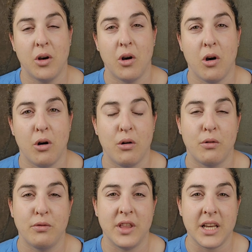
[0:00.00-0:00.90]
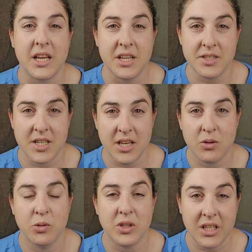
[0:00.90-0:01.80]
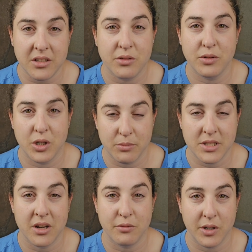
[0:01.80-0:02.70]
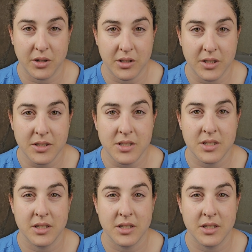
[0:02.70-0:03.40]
of the easy or needed verbs in Afrikaans.